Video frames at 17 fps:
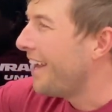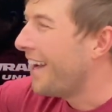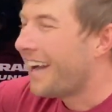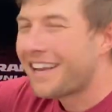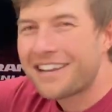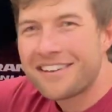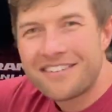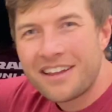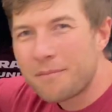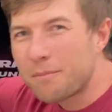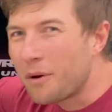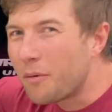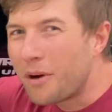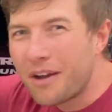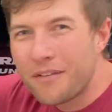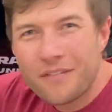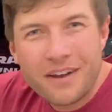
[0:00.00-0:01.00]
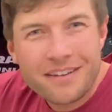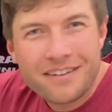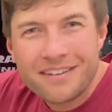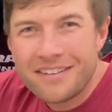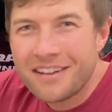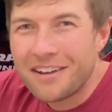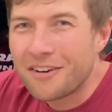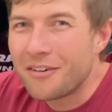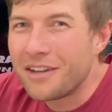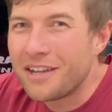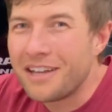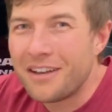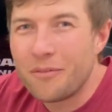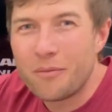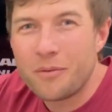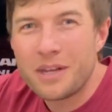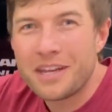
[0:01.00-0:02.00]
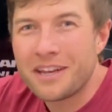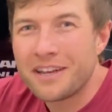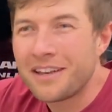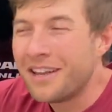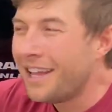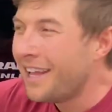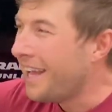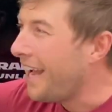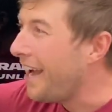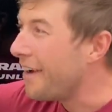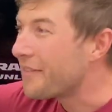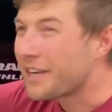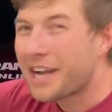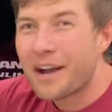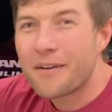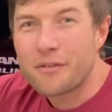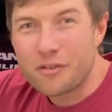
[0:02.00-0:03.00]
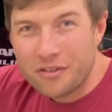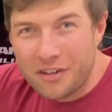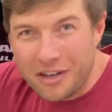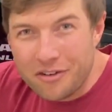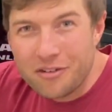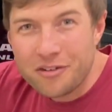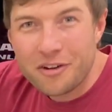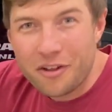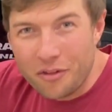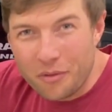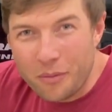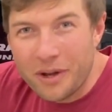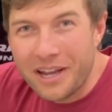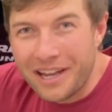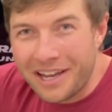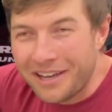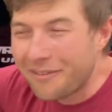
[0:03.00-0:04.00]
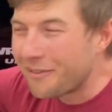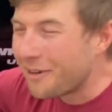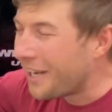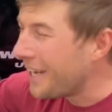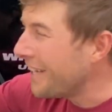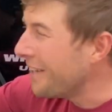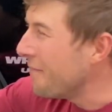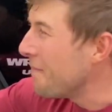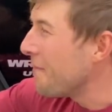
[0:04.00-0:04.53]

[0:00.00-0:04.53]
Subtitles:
I can take my wife out to dinner in and we can have a conversation on the way, right?